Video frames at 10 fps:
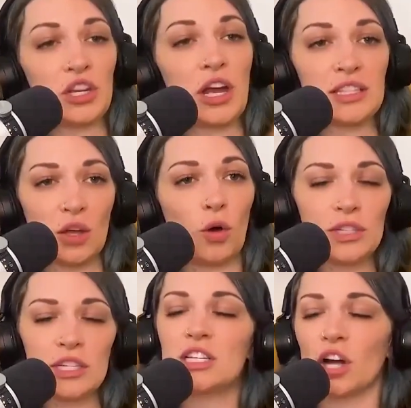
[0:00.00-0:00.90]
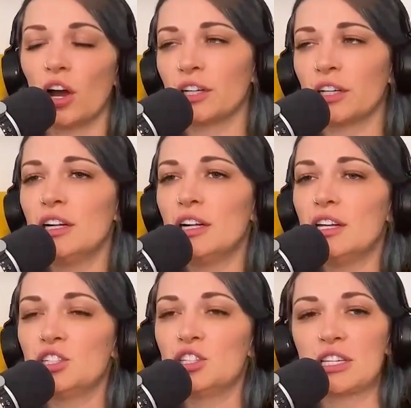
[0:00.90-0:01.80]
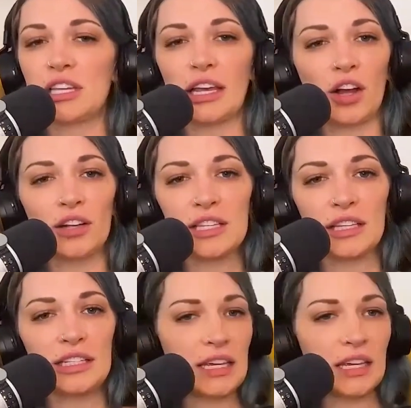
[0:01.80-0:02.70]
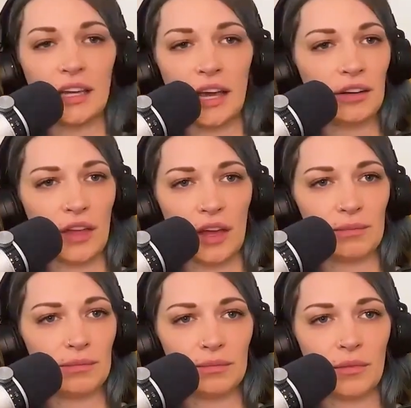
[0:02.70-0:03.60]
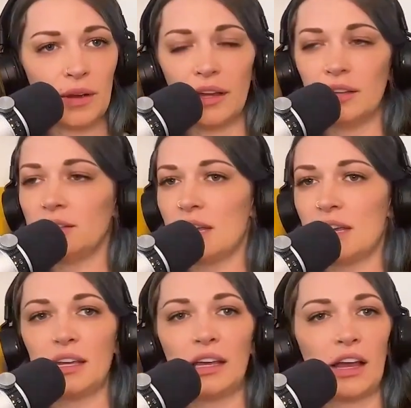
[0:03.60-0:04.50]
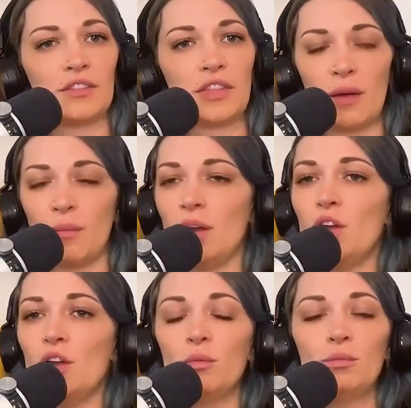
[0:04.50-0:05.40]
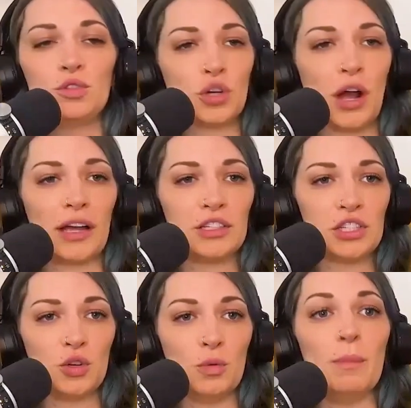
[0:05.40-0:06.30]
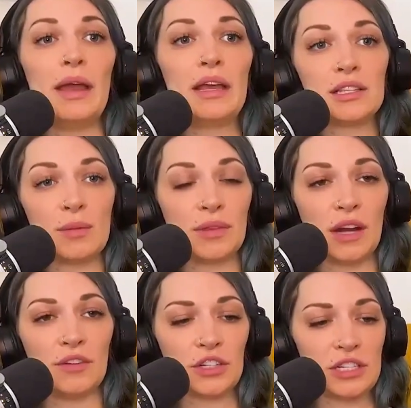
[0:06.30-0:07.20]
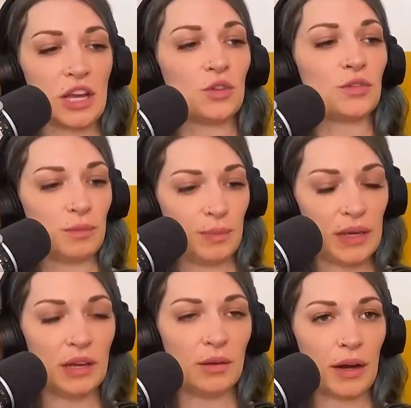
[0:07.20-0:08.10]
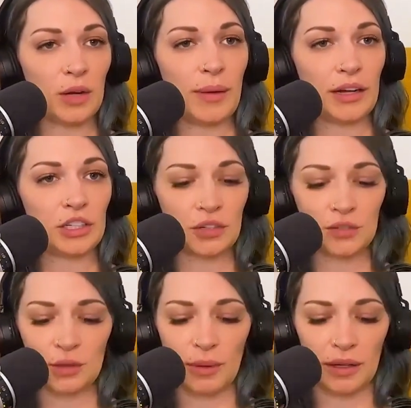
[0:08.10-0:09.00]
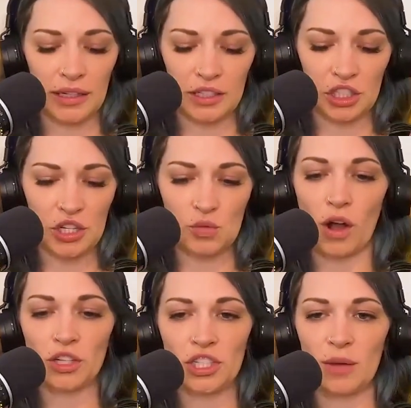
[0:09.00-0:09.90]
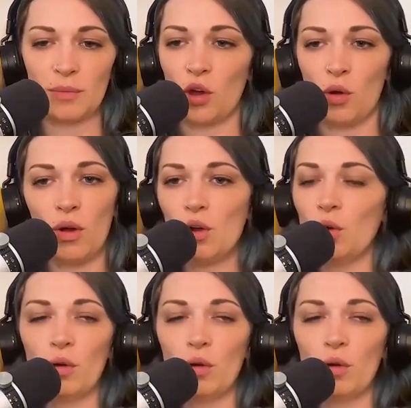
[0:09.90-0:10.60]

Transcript: she has the oldest daughter just like constantly taking care of them, right? Taking care of them trying to make something of herself and be a better manager of her money and she's watched them go